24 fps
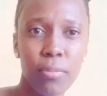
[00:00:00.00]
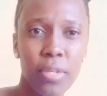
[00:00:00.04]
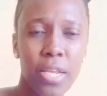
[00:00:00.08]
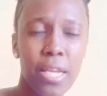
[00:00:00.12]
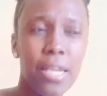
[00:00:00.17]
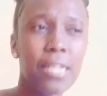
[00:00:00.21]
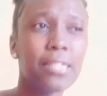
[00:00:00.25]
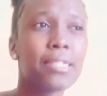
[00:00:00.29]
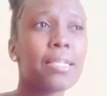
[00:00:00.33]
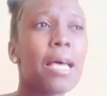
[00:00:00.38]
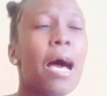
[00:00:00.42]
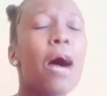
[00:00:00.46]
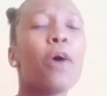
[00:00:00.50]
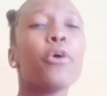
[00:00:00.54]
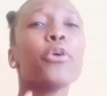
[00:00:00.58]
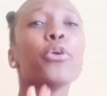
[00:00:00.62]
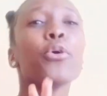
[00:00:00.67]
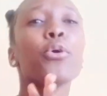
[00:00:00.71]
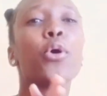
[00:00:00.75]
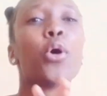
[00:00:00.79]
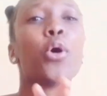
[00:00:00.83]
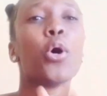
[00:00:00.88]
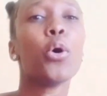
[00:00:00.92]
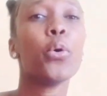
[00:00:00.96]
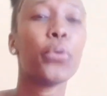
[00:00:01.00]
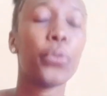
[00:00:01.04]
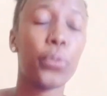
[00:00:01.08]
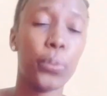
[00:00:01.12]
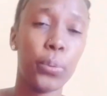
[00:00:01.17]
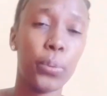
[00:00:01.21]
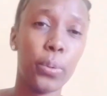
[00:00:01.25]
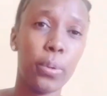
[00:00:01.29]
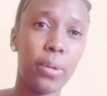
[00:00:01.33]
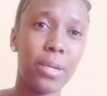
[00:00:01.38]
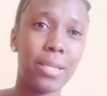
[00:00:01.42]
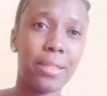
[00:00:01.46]
it's how you go
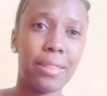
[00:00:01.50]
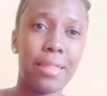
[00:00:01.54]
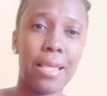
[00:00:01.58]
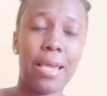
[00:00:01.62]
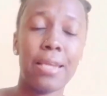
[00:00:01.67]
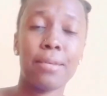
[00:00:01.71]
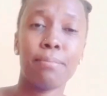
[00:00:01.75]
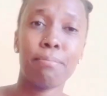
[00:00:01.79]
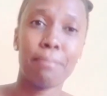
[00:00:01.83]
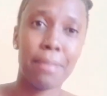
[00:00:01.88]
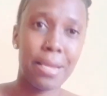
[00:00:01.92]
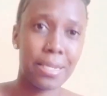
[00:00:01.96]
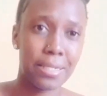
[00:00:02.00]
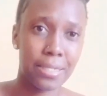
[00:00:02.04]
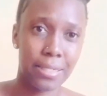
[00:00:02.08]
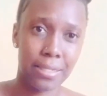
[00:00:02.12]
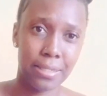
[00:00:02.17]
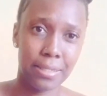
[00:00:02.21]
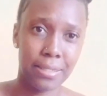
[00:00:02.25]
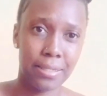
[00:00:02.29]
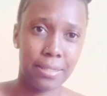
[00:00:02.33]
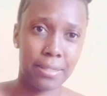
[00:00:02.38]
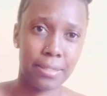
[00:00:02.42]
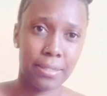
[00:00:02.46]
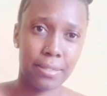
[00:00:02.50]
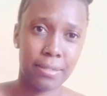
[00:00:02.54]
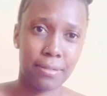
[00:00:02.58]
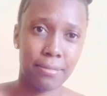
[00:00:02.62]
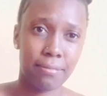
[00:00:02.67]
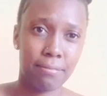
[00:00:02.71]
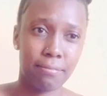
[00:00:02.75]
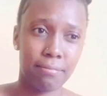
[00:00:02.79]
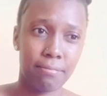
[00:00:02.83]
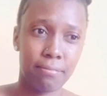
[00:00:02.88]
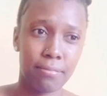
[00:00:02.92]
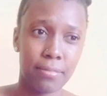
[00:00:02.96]
through it that matters.
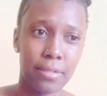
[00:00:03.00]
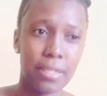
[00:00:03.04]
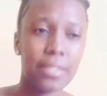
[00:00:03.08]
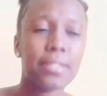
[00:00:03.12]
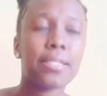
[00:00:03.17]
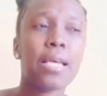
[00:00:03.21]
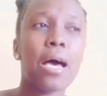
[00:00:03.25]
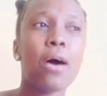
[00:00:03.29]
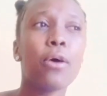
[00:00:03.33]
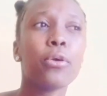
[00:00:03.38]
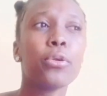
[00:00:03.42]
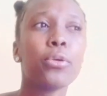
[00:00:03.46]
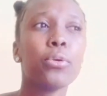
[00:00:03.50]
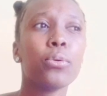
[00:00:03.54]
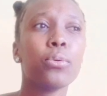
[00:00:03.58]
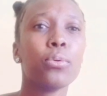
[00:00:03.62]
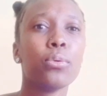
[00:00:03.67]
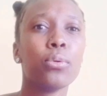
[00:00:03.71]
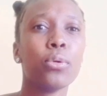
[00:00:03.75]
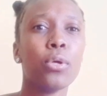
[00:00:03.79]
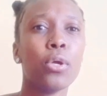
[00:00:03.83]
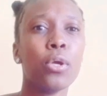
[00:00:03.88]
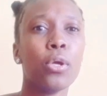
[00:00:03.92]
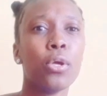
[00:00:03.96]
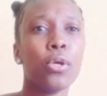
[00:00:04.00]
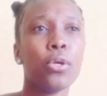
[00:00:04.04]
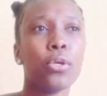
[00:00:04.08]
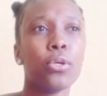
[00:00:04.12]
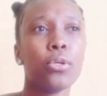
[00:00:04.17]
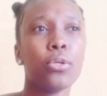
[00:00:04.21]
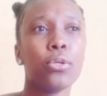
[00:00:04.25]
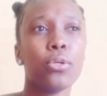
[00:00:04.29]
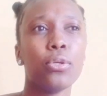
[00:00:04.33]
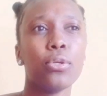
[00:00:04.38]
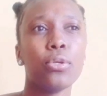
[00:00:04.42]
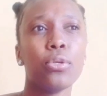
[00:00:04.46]
It's how you
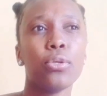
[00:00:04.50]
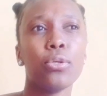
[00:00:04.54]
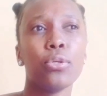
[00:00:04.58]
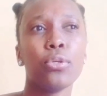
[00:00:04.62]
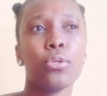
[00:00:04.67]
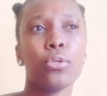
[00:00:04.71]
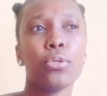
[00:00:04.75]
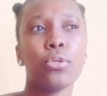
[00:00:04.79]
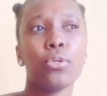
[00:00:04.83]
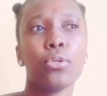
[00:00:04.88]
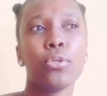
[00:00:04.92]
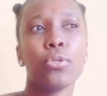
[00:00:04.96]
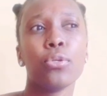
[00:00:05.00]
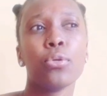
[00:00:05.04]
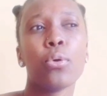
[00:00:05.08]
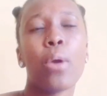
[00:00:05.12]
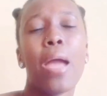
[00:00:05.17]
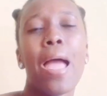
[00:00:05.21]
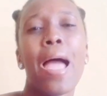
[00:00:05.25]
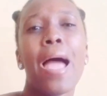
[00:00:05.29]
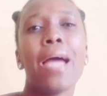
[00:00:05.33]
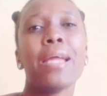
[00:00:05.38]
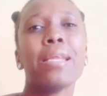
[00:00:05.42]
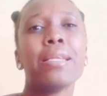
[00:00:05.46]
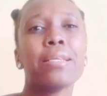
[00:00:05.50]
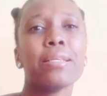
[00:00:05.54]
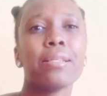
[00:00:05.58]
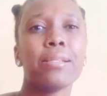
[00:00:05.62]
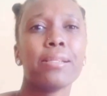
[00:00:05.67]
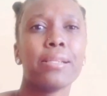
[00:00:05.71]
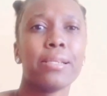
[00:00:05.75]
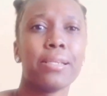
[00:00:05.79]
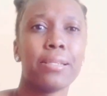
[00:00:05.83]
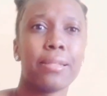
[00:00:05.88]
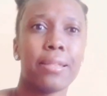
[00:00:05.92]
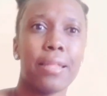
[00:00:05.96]

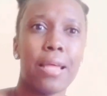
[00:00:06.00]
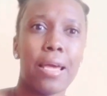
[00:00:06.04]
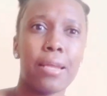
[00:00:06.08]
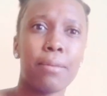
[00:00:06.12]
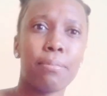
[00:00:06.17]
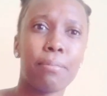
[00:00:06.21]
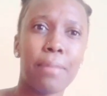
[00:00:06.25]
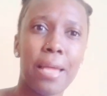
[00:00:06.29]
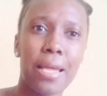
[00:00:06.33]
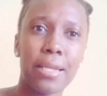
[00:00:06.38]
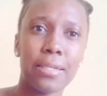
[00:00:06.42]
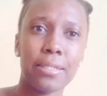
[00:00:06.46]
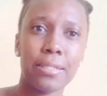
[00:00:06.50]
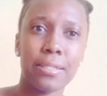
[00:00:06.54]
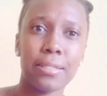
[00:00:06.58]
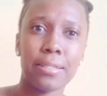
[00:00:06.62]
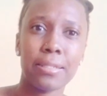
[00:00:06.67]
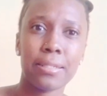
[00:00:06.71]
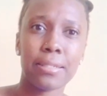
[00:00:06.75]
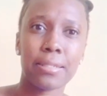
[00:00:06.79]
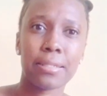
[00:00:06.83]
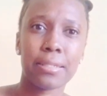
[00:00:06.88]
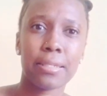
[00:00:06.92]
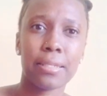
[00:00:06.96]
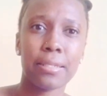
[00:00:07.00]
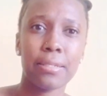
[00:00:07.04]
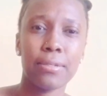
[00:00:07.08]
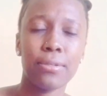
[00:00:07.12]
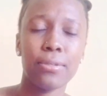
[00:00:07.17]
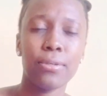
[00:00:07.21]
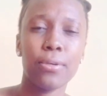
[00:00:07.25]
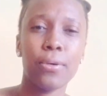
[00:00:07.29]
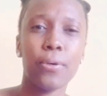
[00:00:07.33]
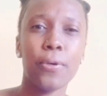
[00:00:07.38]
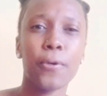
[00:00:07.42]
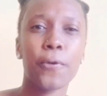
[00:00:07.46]
handle it that matters,
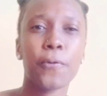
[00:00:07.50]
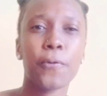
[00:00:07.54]
you know?